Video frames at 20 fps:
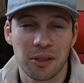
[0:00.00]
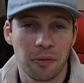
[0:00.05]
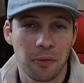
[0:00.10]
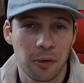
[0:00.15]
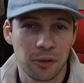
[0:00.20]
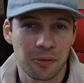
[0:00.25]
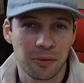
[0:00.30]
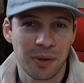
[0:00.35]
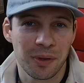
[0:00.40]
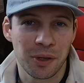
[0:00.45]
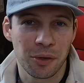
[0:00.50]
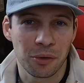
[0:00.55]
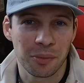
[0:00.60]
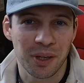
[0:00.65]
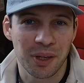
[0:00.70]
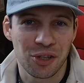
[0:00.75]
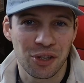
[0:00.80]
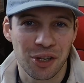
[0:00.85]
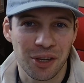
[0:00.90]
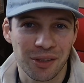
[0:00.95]
first video on
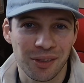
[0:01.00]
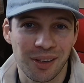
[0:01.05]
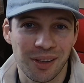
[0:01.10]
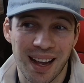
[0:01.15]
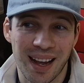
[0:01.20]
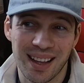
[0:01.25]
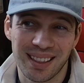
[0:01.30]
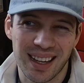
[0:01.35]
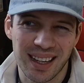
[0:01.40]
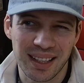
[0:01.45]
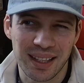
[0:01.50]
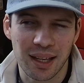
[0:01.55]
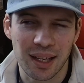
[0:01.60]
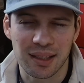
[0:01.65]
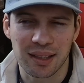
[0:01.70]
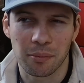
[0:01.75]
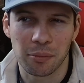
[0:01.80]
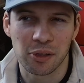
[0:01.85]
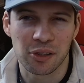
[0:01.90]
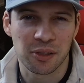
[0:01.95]
my channel and I
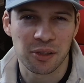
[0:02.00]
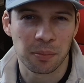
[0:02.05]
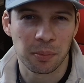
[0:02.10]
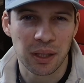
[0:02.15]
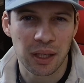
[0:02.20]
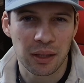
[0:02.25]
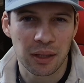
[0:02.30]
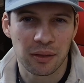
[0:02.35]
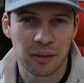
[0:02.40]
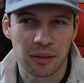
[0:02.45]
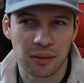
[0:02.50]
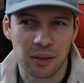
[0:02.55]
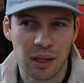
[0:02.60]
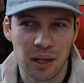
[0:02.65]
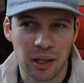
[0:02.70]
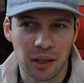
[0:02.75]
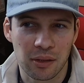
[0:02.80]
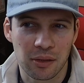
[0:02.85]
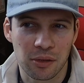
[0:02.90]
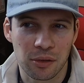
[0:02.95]
guess I will split
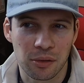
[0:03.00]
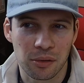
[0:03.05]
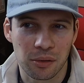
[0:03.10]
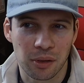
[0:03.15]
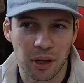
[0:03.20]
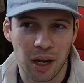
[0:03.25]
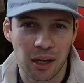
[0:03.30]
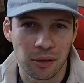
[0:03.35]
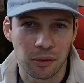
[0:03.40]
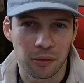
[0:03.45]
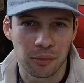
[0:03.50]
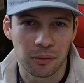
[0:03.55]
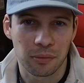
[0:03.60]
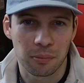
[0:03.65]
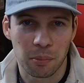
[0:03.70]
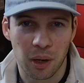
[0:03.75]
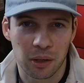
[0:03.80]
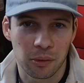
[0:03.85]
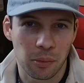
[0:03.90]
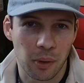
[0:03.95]
it to kind of
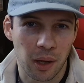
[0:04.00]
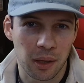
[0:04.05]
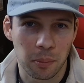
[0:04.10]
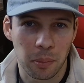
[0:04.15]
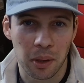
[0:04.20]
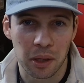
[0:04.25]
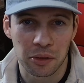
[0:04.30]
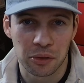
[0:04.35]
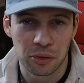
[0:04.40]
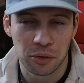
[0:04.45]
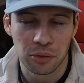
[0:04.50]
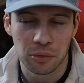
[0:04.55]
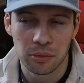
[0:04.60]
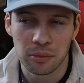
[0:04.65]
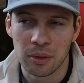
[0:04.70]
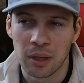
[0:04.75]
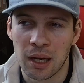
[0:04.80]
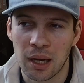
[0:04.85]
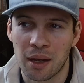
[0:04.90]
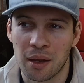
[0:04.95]
part 1, part 2
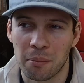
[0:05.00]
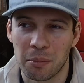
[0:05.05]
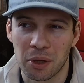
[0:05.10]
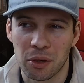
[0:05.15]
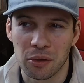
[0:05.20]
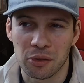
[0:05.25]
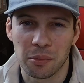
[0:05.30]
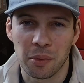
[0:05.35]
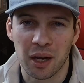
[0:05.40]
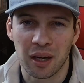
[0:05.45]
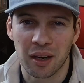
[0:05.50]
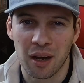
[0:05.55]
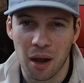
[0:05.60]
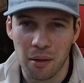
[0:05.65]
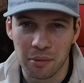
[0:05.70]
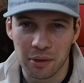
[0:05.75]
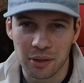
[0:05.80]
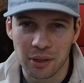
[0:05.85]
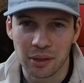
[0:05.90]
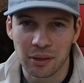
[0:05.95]
because we are
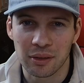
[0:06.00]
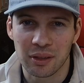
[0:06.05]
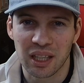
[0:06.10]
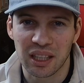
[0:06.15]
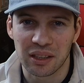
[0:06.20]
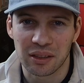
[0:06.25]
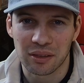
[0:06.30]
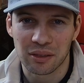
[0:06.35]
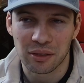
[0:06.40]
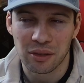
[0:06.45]
covering the